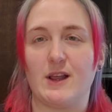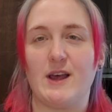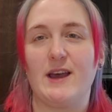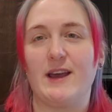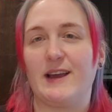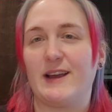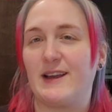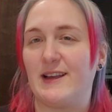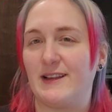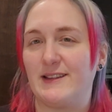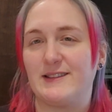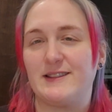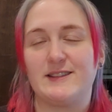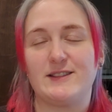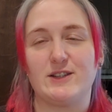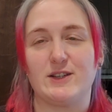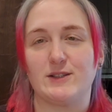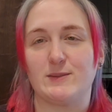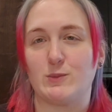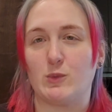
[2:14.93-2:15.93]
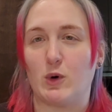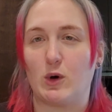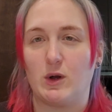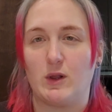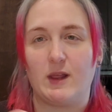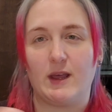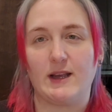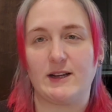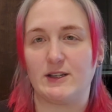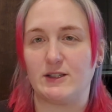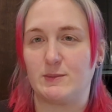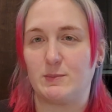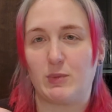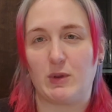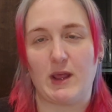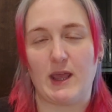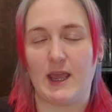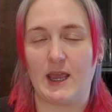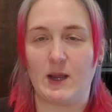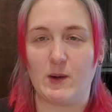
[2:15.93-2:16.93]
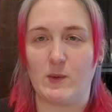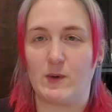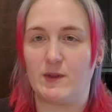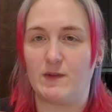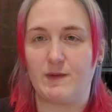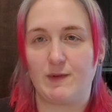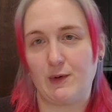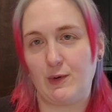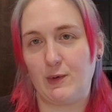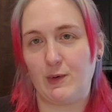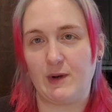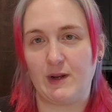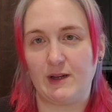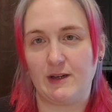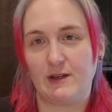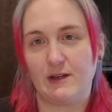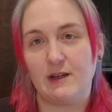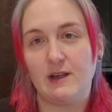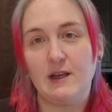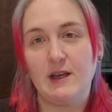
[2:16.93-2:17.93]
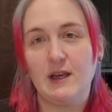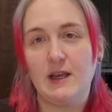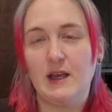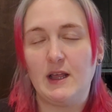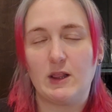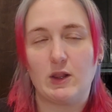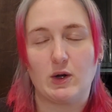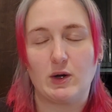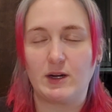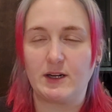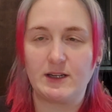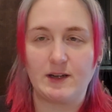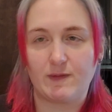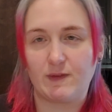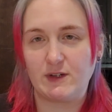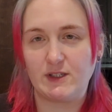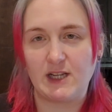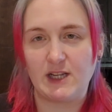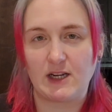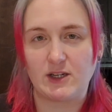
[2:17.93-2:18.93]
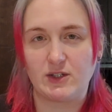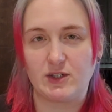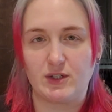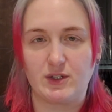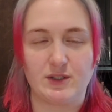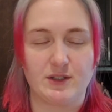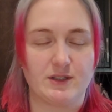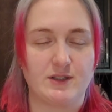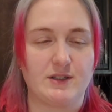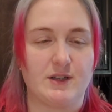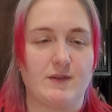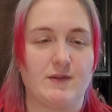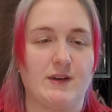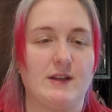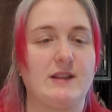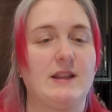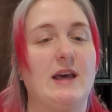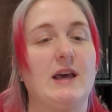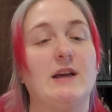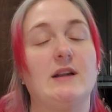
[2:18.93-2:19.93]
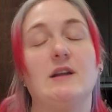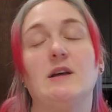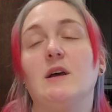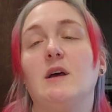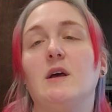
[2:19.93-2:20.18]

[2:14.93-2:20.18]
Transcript: Like, it's just more like just playing with food and learning different textures and stuff like that.